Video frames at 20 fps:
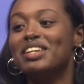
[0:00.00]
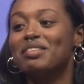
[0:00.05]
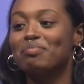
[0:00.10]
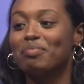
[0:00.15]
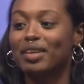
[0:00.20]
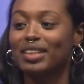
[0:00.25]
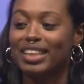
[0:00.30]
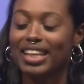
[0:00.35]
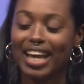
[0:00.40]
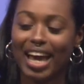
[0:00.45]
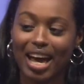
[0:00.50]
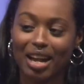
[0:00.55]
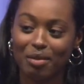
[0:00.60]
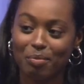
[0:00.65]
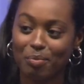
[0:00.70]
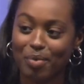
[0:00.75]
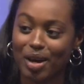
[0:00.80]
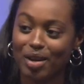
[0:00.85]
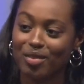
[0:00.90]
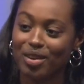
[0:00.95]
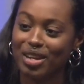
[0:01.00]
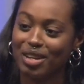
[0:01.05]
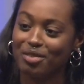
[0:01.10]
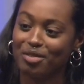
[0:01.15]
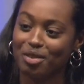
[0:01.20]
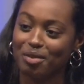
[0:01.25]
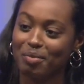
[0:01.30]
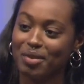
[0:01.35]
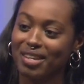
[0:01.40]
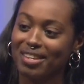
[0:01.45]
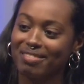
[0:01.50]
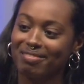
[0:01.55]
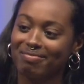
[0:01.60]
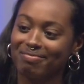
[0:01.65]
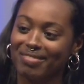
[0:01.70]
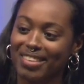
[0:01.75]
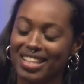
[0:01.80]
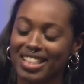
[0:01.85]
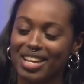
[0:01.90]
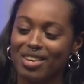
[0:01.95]
But they had a bed ready for me,
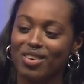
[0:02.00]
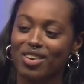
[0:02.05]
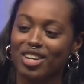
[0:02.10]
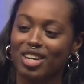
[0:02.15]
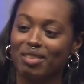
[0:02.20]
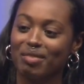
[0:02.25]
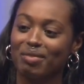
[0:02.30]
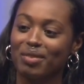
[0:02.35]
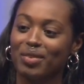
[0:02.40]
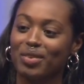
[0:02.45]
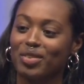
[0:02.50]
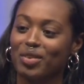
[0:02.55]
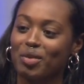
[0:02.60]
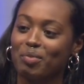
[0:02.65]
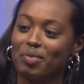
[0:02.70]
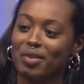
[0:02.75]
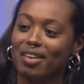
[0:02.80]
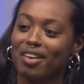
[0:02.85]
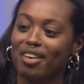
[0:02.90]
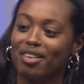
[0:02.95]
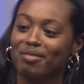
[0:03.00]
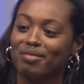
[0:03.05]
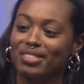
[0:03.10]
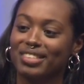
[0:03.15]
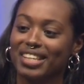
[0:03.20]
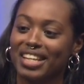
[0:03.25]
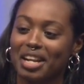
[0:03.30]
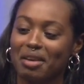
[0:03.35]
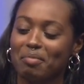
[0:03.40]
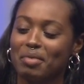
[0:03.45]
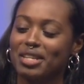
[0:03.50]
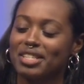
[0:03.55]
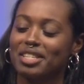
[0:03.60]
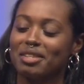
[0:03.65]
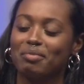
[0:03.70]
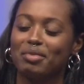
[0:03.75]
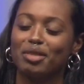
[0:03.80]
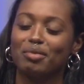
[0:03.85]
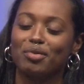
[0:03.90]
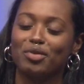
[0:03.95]
and they welcomed me with open arms, and I met
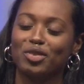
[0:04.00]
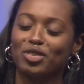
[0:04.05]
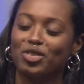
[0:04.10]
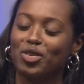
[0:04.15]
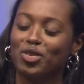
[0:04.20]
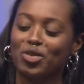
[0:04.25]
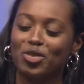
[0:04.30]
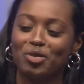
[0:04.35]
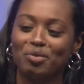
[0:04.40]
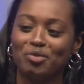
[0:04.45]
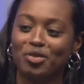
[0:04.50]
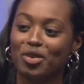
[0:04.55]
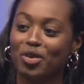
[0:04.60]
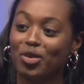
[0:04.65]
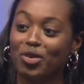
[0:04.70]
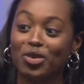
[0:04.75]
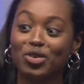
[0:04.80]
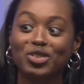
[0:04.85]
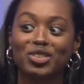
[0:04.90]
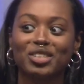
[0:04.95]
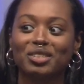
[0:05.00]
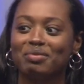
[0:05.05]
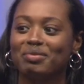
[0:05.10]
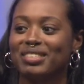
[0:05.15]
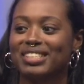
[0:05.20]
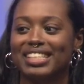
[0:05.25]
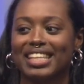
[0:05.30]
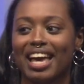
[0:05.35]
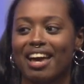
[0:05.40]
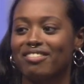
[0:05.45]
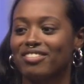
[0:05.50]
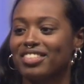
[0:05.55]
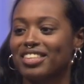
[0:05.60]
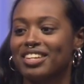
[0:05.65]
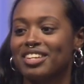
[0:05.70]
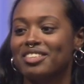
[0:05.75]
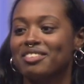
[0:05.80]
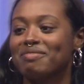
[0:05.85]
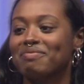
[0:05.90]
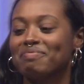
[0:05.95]
some of the most wholesome staff
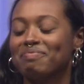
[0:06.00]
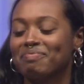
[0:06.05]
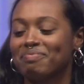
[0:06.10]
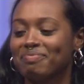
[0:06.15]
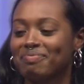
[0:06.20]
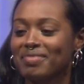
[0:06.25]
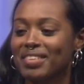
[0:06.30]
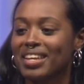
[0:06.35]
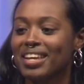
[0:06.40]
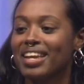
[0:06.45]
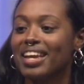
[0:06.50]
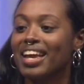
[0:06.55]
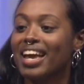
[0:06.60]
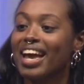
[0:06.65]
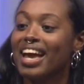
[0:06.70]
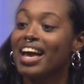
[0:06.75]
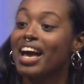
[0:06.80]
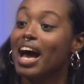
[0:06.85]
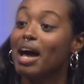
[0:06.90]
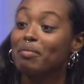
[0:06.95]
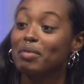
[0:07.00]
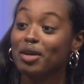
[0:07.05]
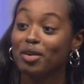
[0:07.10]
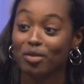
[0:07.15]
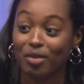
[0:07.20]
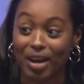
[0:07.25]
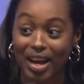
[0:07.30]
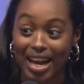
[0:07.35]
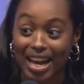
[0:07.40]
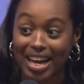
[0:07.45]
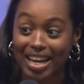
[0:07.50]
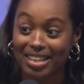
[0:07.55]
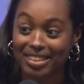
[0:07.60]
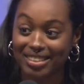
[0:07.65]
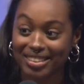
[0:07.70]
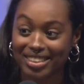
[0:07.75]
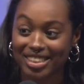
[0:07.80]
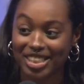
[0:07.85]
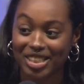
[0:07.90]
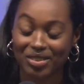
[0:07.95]
there. I met Ray.
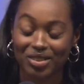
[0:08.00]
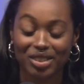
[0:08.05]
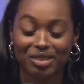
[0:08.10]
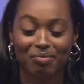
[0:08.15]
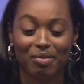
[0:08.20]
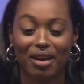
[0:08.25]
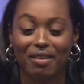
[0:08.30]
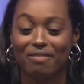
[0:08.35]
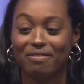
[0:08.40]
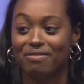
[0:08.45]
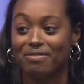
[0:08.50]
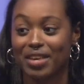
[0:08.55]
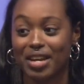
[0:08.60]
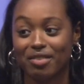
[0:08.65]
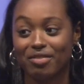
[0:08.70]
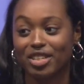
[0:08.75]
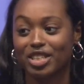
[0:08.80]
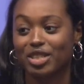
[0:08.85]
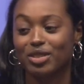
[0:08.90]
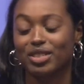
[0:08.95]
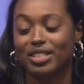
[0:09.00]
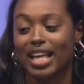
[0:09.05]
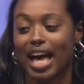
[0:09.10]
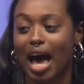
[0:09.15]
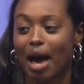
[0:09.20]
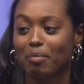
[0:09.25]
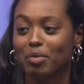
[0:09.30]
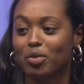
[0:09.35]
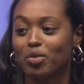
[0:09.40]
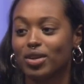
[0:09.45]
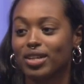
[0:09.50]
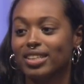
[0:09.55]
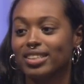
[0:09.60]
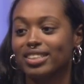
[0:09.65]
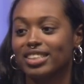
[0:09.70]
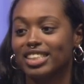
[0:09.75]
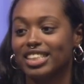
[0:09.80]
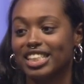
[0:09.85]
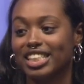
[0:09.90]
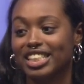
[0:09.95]
She was my favorite. She was the happy
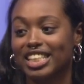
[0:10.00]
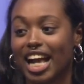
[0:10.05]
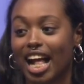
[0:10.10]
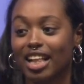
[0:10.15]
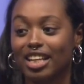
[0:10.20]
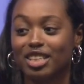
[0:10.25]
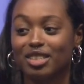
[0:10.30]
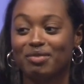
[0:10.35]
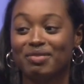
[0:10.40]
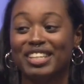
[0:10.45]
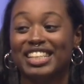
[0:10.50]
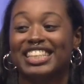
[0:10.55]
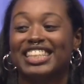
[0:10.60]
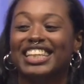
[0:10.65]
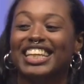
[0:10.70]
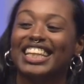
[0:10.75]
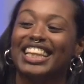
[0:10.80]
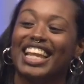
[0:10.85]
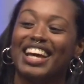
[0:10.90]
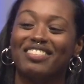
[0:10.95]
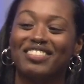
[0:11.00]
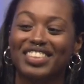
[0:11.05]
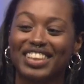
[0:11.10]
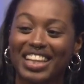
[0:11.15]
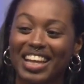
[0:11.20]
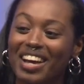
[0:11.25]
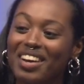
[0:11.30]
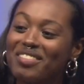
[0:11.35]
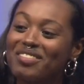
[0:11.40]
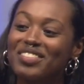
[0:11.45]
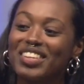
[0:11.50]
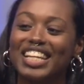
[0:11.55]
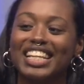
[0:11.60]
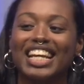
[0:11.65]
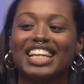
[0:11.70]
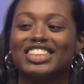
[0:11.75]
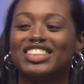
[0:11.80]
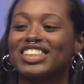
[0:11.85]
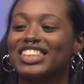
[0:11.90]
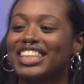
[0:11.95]
one. She challenged me to level up, and
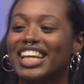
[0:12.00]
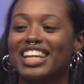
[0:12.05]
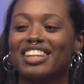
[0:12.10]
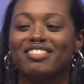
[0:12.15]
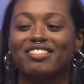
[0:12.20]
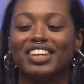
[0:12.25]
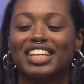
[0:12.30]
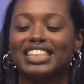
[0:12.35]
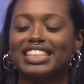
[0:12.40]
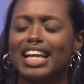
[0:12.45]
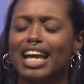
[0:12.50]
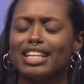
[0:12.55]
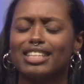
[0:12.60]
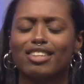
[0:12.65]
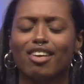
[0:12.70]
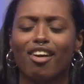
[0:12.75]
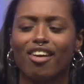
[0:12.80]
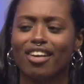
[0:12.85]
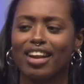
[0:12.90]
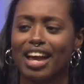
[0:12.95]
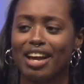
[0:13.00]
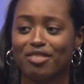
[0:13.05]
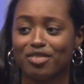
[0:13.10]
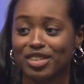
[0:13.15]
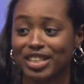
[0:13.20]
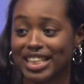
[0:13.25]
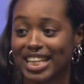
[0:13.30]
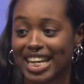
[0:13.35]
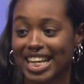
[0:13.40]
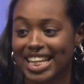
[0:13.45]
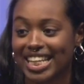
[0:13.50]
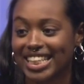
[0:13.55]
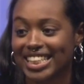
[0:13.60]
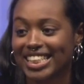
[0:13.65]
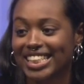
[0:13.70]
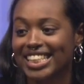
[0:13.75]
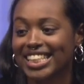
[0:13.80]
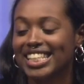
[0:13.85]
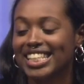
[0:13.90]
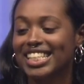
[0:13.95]
I took that advice to heart every day.
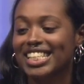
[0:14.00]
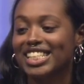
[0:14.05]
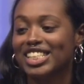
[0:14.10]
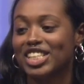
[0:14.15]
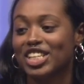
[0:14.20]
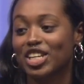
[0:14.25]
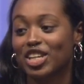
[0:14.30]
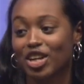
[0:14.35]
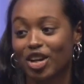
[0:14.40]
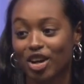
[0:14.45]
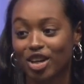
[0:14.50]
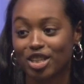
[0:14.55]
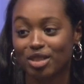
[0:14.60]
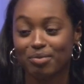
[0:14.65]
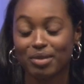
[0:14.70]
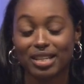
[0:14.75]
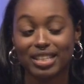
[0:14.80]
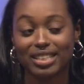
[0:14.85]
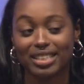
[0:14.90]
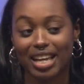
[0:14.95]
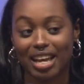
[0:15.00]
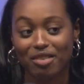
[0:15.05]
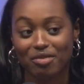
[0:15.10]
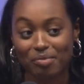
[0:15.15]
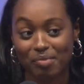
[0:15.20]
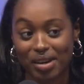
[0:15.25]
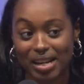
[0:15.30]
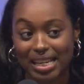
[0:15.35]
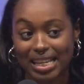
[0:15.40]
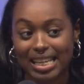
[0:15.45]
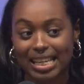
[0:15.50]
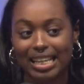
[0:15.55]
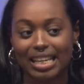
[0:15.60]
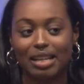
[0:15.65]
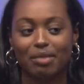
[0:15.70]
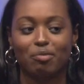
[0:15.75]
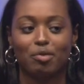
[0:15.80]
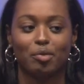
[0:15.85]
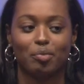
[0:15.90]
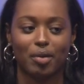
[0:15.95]
She encouraged me to save money
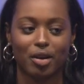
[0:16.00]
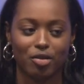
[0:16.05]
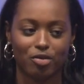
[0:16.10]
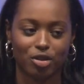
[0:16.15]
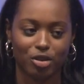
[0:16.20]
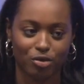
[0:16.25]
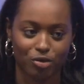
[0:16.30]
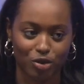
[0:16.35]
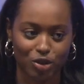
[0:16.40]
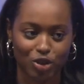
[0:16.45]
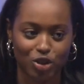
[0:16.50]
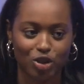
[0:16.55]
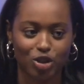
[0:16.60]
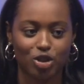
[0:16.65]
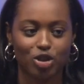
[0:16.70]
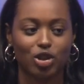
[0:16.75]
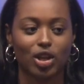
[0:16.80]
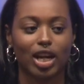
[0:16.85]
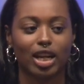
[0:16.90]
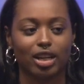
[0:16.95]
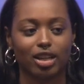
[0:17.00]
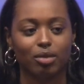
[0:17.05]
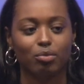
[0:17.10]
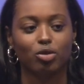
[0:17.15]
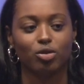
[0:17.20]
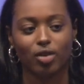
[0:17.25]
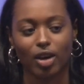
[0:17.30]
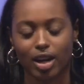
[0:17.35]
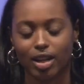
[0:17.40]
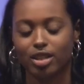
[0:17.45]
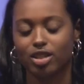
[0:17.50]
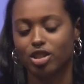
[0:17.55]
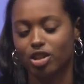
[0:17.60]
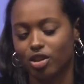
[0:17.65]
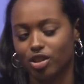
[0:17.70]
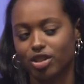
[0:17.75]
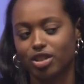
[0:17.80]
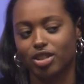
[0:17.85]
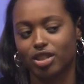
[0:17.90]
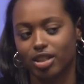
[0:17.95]
and prepare for the future so that I could move out of the
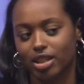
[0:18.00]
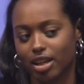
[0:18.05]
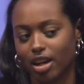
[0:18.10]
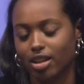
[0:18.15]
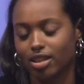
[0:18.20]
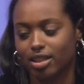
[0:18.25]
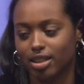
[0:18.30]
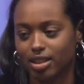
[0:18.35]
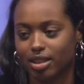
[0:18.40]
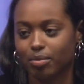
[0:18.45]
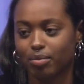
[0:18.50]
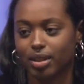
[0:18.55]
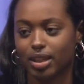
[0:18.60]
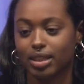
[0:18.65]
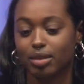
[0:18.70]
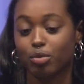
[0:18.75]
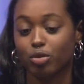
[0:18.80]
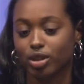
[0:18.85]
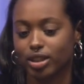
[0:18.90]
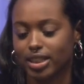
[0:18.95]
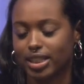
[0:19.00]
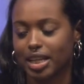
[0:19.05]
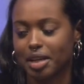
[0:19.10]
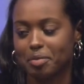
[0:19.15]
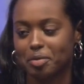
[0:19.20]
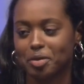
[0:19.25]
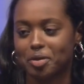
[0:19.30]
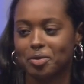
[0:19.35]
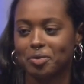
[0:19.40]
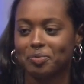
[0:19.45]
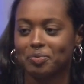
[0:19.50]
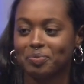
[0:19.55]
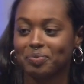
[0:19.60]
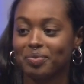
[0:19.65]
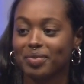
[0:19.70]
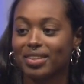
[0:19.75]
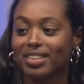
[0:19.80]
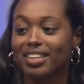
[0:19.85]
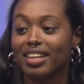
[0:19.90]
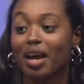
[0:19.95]
shelter and onto something more stable.
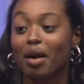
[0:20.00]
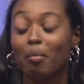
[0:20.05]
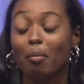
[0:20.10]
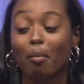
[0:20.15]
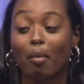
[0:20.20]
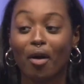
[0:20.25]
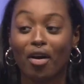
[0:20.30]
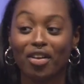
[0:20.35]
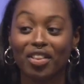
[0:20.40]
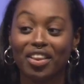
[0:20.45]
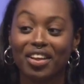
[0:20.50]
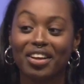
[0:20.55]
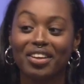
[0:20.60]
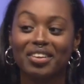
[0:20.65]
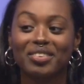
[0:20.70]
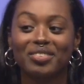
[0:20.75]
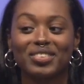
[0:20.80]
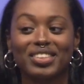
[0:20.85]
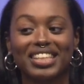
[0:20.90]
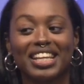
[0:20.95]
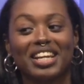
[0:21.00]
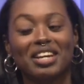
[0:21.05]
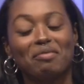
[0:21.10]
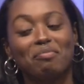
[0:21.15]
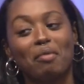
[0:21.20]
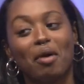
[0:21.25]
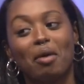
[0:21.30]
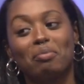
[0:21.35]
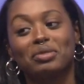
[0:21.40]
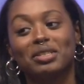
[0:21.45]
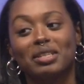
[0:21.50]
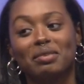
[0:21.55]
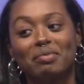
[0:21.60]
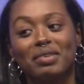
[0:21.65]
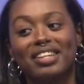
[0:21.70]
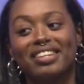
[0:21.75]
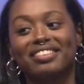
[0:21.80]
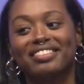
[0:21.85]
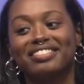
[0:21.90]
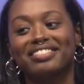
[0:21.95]
Marla was like a mom to
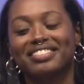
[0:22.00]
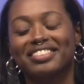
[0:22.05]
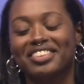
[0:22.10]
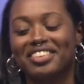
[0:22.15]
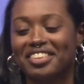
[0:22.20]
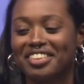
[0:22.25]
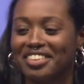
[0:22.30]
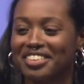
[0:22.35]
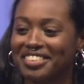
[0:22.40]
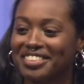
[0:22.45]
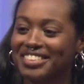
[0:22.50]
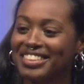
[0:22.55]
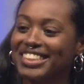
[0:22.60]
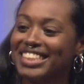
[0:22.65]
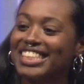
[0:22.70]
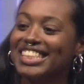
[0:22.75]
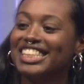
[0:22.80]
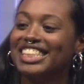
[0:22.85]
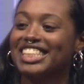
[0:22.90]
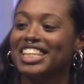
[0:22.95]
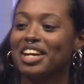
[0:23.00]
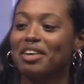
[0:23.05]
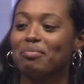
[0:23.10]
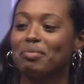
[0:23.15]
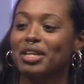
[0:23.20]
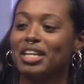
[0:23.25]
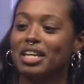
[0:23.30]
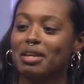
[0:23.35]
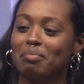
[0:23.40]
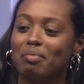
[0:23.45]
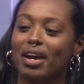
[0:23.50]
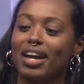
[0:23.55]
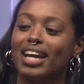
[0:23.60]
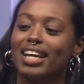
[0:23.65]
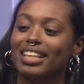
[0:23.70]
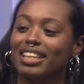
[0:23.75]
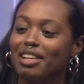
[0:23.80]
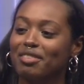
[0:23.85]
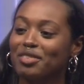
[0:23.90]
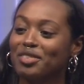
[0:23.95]
me. Oh, she helped me keep my
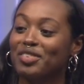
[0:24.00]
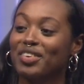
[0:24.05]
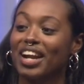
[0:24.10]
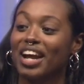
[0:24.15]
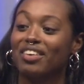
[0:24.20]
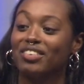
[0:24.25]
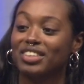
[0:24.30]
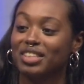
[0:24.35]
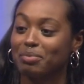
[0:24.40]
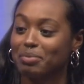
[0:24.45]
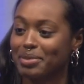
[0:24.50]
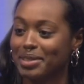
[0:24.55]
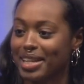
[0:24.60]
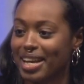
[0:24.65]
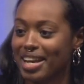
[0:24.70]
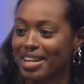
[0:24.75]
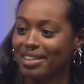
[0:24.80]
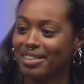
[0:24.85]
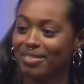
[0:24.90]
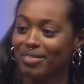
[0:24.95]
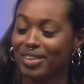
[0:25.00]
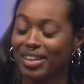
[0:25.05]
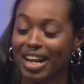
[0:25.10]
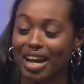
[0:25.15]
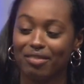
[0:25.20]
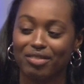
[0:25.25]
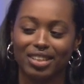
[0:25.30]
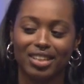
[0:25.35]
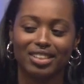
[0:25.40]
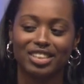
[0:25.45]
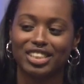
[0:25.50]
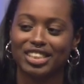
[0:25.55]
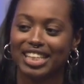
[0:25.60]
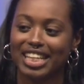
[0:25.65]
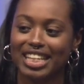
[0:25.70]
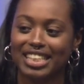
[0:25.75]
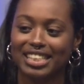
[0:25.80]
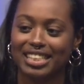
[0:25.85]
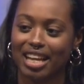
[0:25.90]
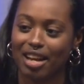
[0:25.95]
head level when I was upset. We'd have lunch
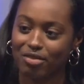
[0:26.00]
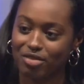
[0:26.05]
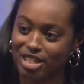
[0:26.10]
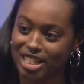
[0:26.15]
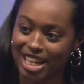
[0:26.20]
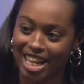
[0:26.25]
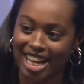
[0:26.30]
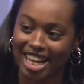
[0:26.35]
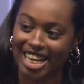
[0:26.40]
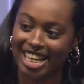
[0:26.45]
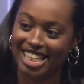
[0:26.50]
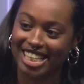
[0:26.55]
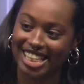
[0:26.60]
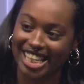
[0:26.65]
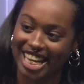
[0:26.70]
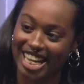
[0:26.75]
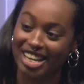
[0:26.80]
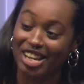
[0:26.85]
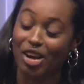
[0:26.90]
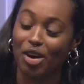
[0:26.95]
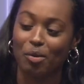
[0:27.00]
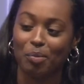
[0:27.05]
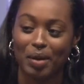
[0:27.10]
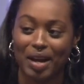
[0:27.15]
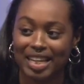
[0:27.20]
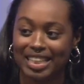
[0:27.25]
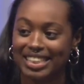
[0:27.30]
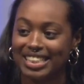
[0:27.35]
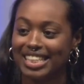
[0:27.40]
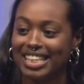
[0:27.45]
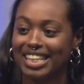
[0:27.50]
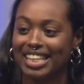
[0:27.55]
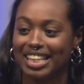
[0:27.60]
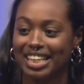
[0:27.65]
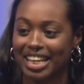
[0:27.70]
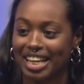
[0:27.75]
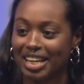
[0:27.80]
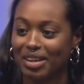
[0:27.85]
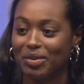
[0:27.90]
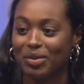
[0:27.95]
dates every day and go painting
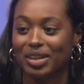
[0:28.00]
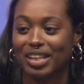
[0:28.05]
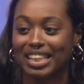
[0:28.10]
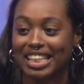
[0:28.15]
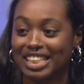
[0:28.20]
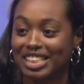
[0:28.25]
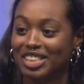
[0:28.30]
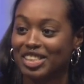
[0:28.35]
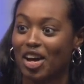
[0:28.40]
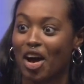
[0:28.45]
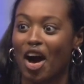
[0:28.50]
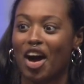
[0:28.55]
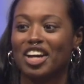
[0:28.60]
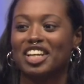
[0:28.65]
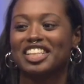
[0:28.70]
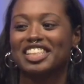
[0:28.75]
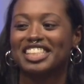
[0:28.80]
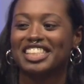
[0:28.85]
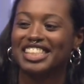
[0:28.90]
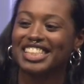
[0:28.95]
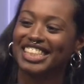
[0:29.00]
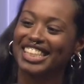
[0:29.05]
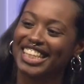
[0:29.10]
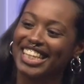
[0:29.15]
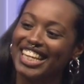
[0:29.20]
and get clean socks.